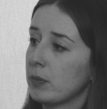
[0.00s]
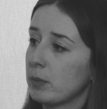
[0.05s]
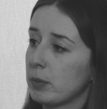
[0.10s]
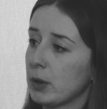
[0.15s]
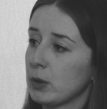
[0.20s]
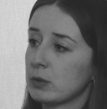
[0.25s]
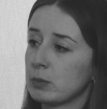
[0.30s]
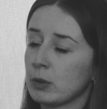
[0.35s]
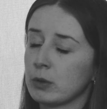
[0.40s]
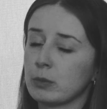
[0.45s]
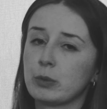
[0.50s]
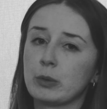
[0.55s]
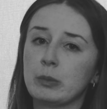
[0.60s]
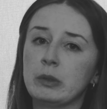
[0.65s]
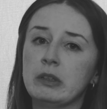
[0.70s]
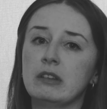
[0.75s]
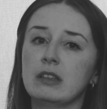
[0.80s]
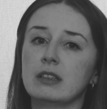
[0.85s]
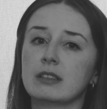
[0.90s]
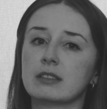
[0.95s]
Postmodern
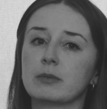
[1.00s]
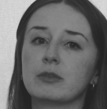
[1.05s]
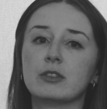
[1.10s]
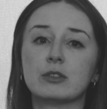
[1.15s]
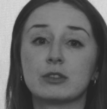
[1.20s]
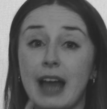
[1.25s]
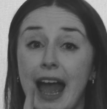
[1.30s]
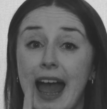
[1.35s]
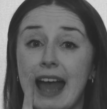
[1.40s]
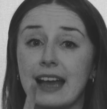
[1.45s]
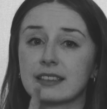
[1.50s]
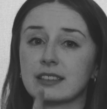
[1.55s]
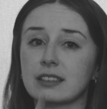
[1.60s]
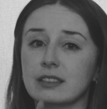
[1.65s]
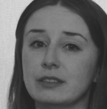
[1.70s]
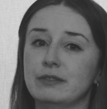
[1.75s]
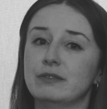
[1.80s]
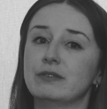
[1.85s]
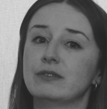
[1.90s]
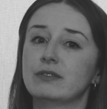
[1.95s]
Prometheus does an
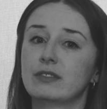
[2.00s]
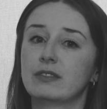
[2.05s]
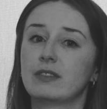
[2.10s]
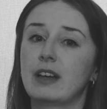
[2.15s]
excellent